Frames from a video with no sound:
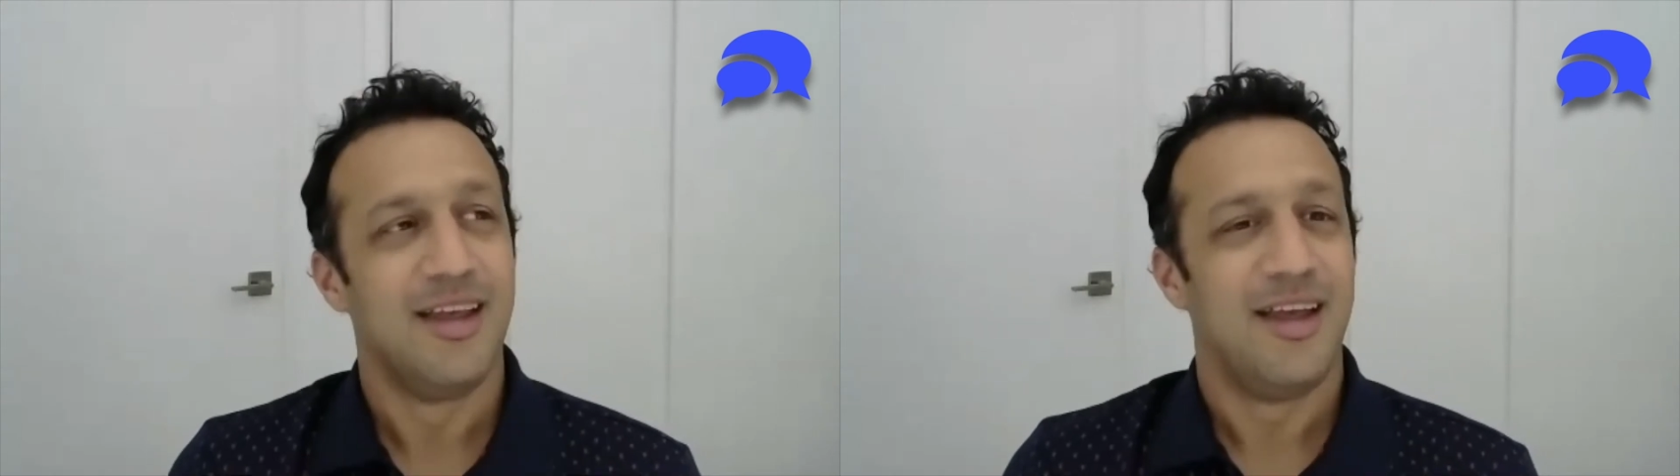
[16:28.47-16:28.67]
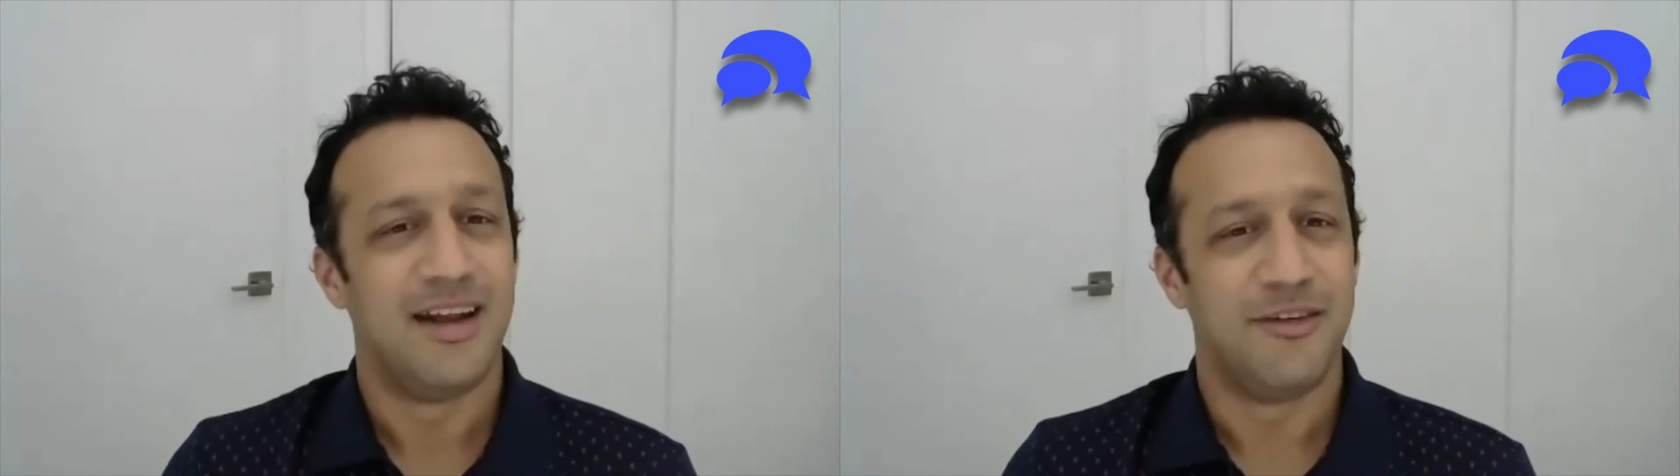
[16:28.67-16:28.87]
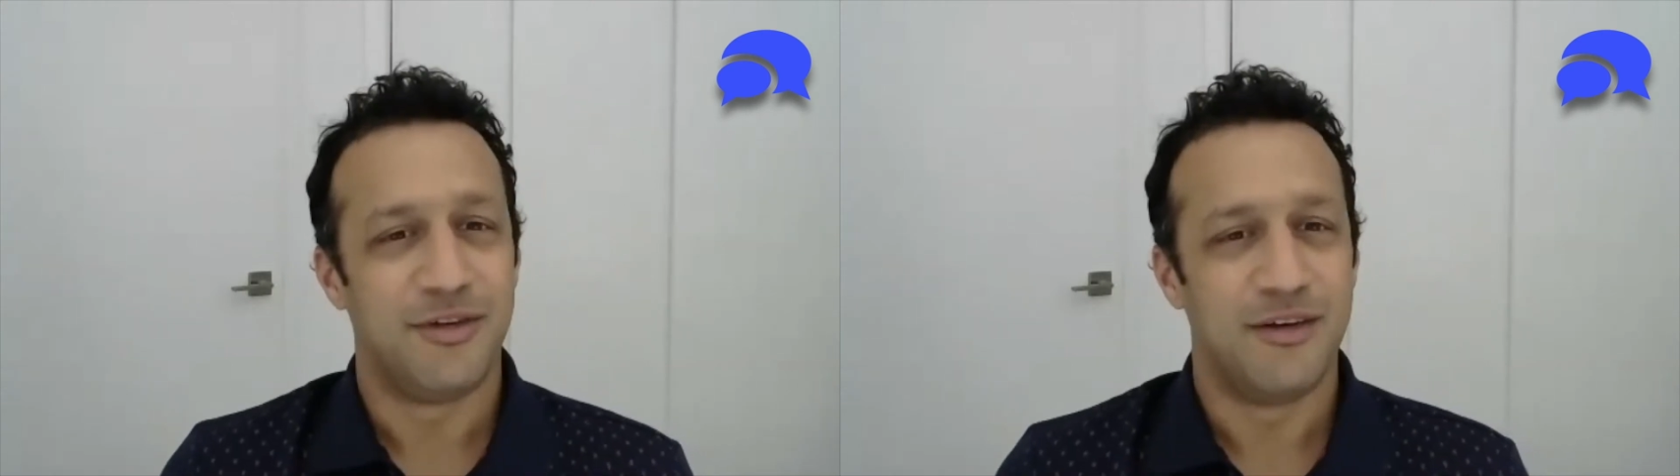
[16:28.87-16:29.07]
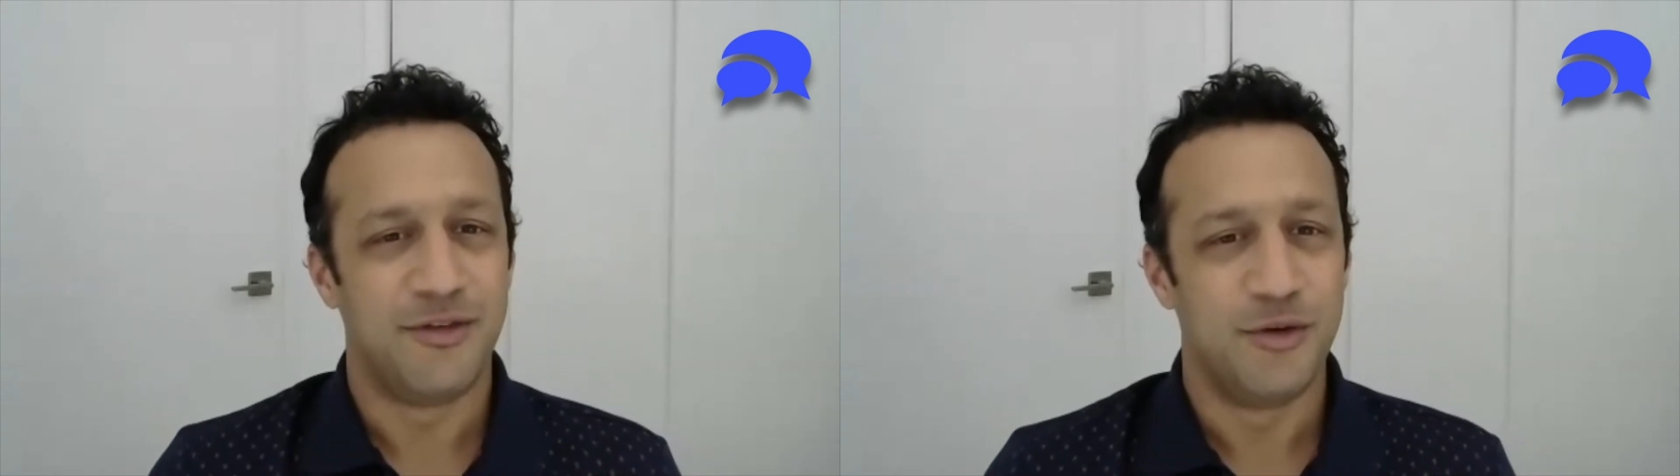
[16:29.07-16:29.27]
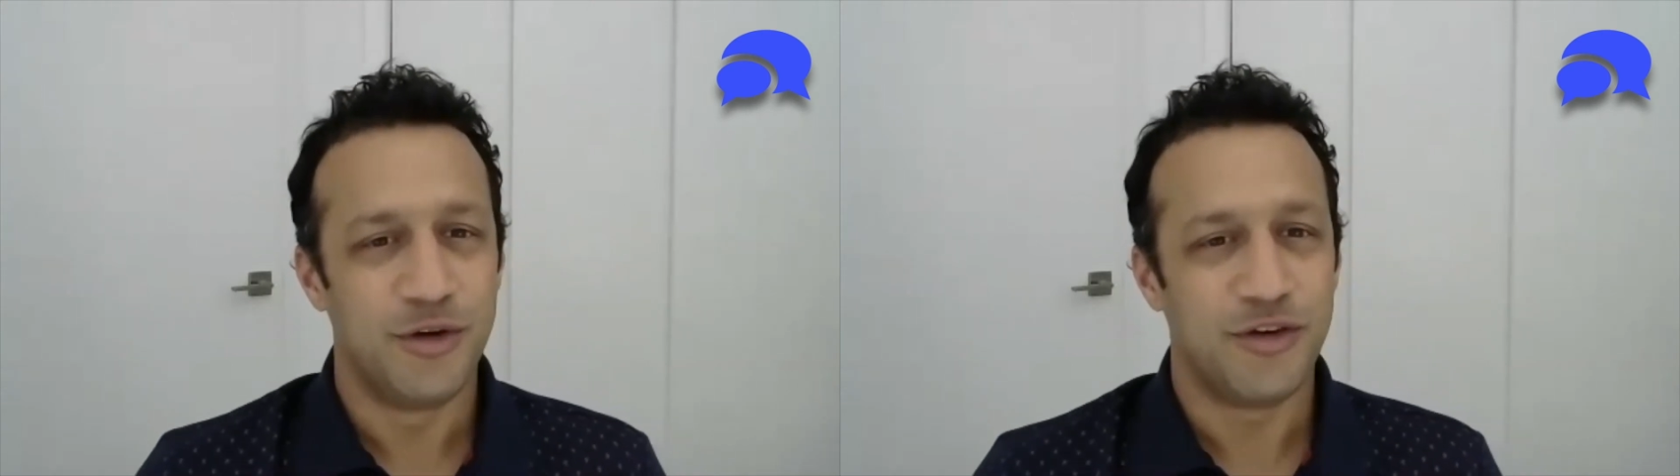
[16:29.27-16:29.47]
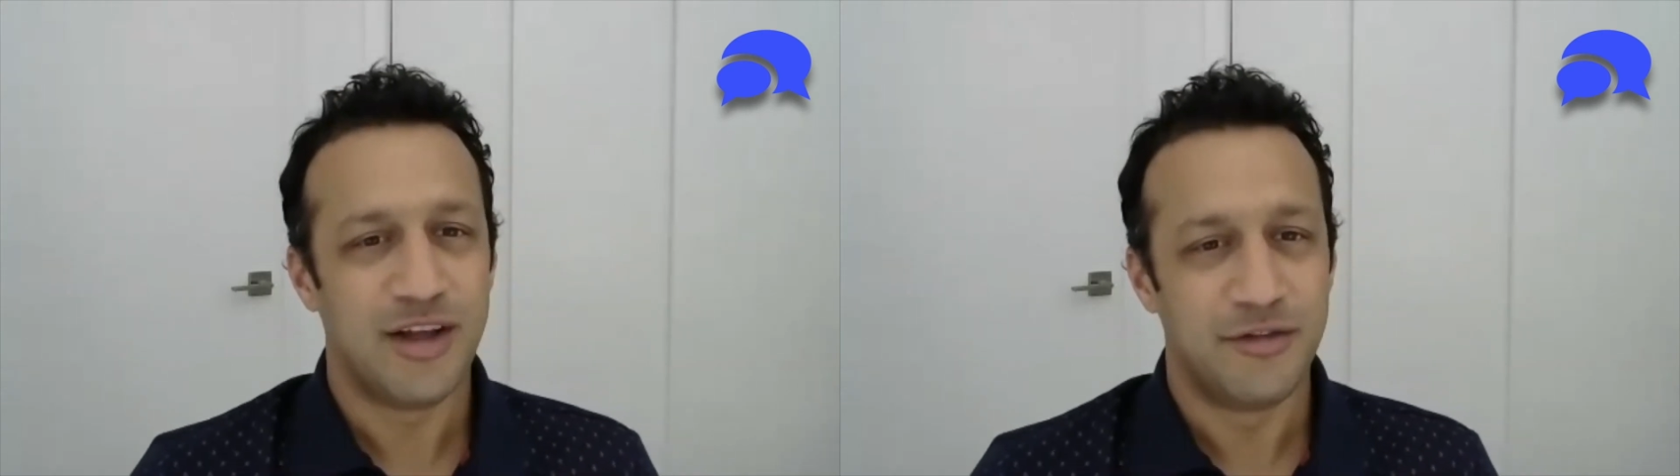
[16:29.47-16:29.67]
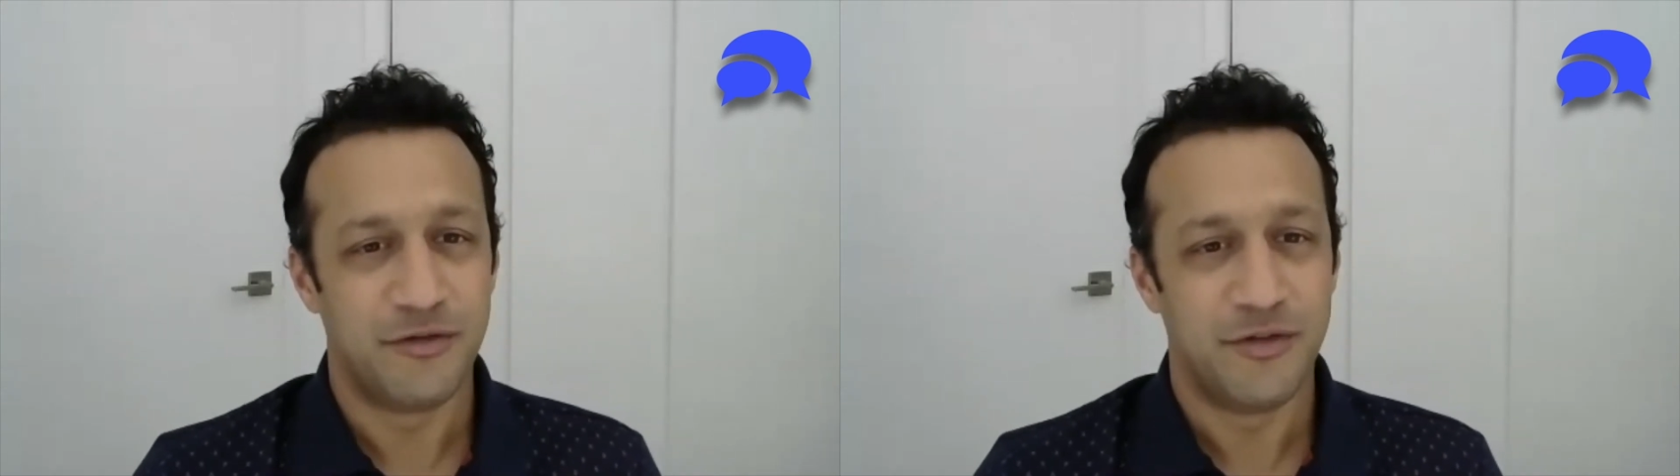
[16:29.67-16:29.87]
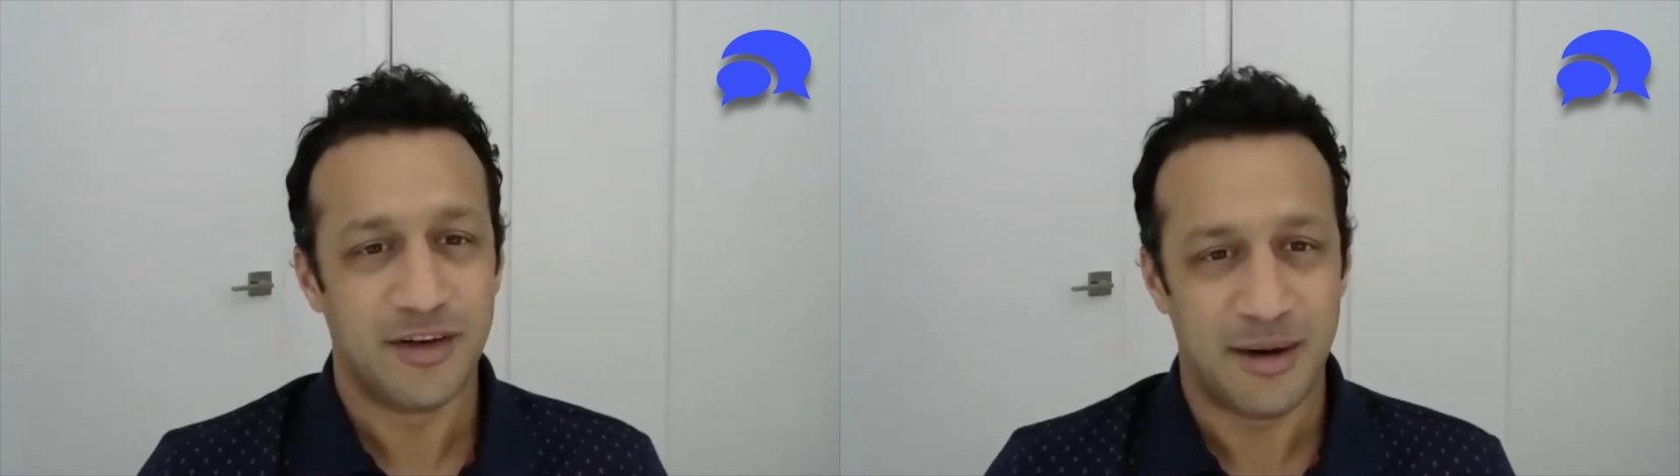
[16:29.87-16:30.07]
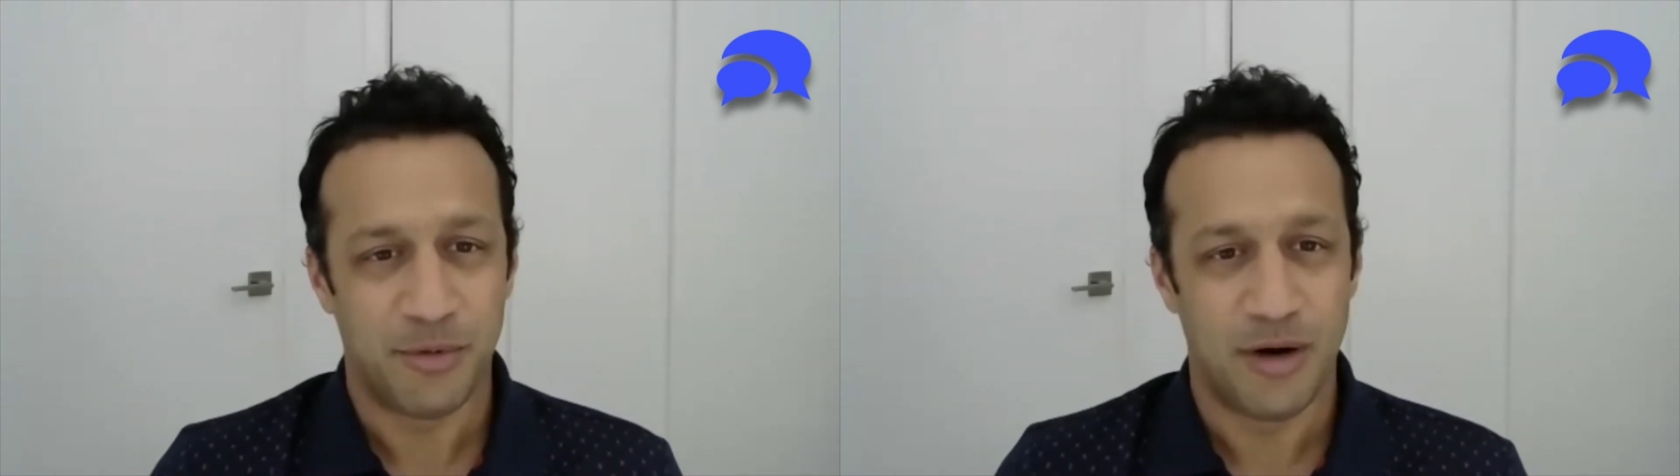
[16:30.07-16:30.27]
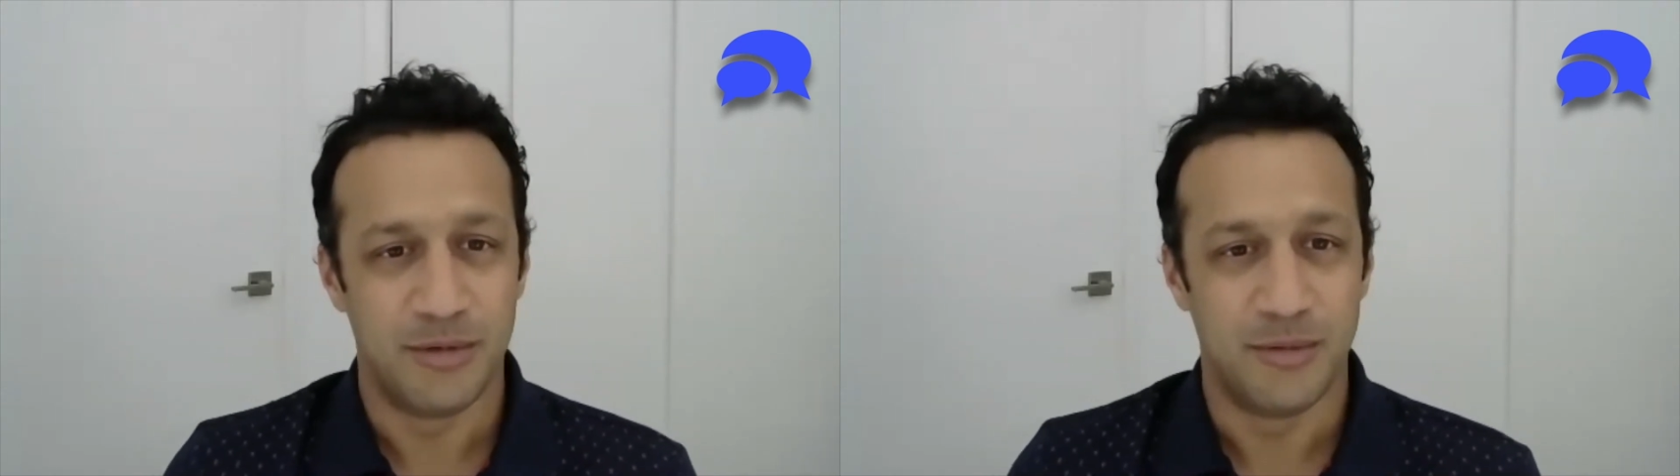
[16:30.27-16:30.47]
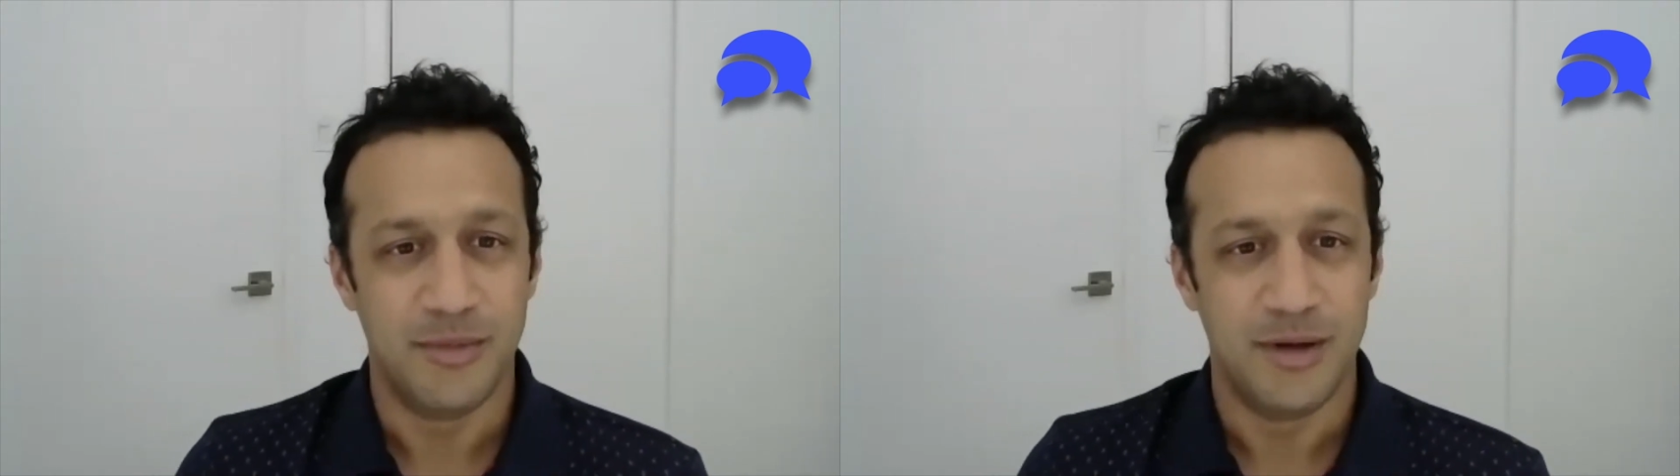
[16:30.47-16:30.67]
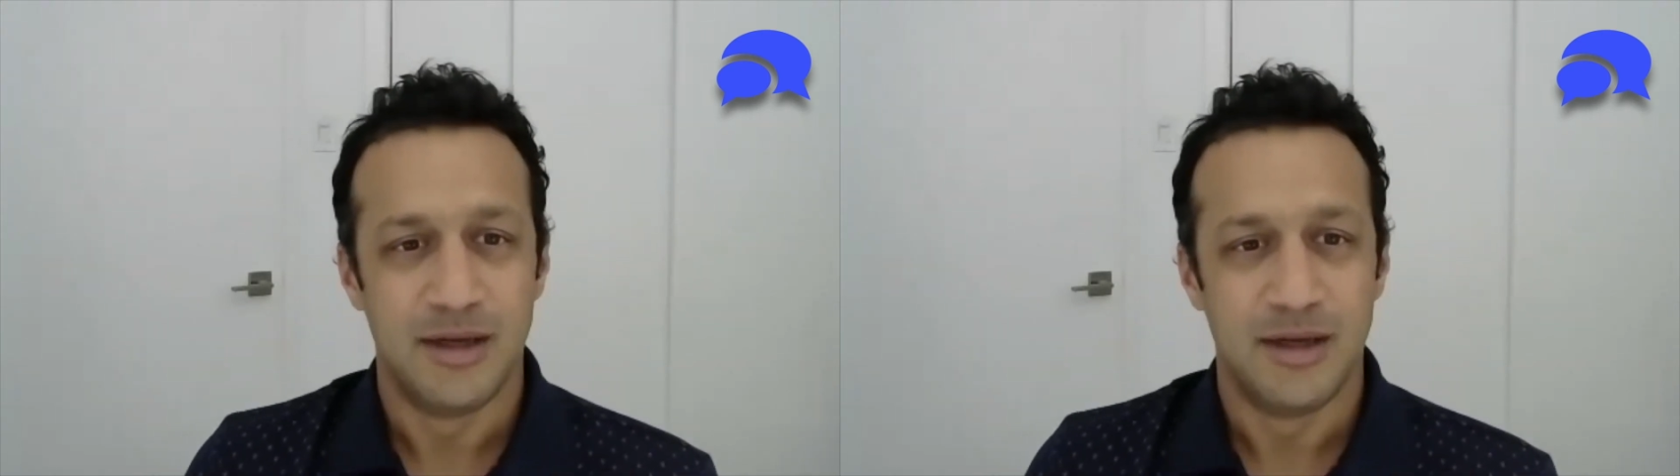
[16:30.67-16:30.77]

And if you yourself have fixed that problem,